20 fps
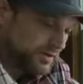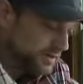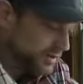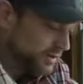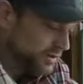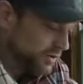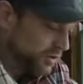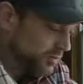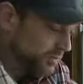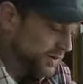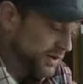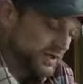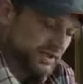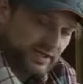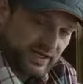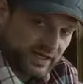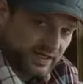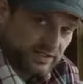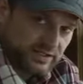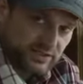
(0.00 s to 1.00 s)
in the opening
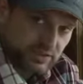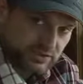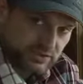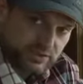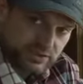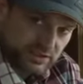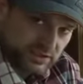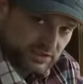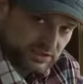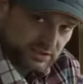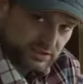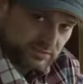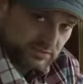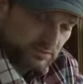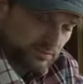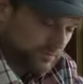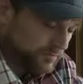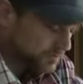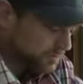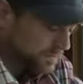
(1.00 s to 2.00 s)
day of deer
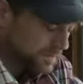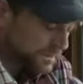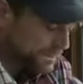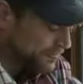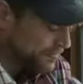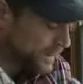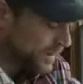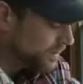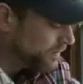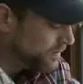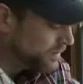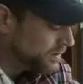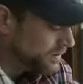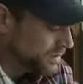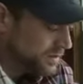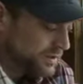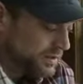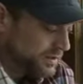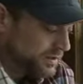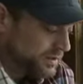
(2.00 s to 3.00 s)
season.
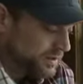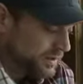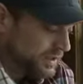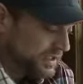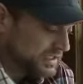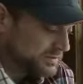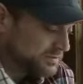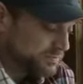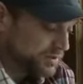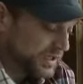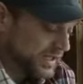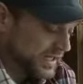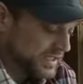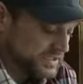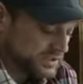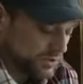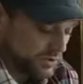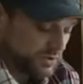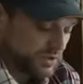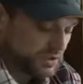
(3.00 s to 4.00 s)
It's
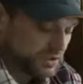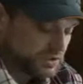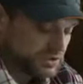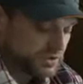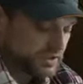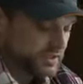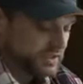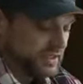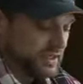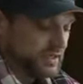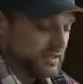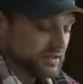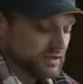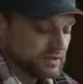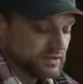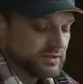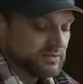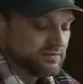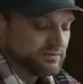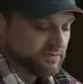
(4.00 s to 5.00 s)
blaze orange, and
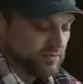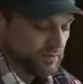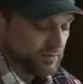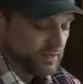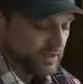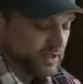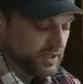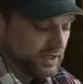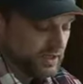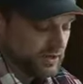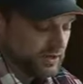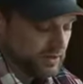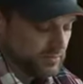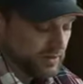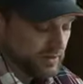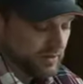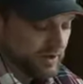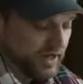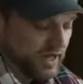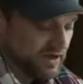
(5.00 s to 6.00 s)
then from here
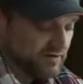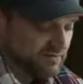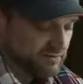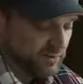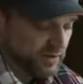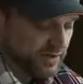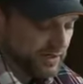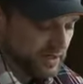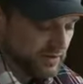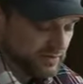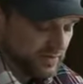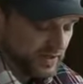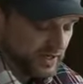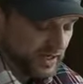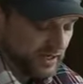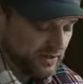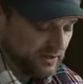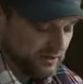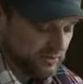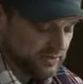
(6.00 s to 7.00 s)
about halfway down the
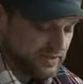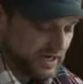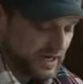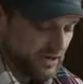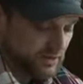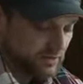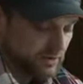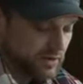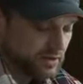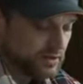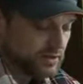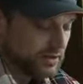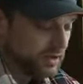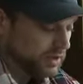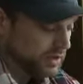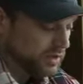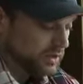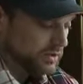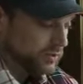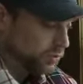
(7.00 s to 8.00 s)
handle down
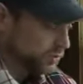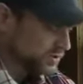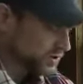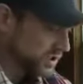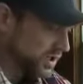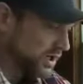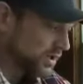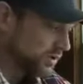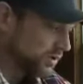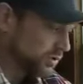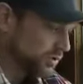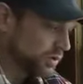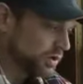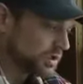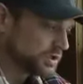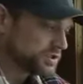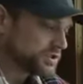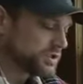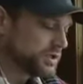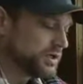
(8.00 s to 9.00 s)
was all
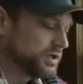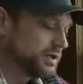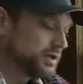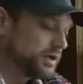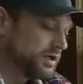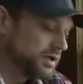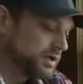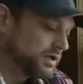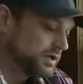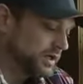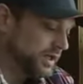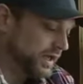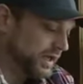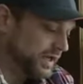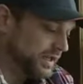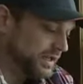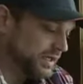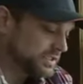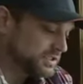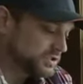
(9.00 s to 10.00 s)
orange.
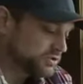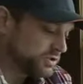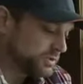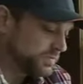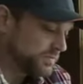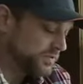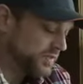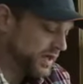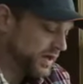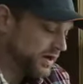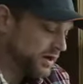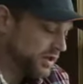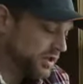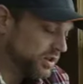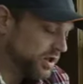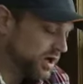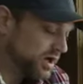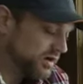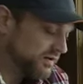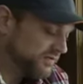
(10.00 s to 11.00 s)
And I stripped that all
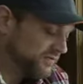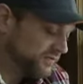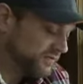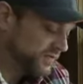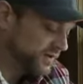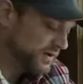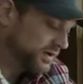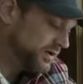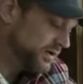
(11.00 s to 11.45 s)
off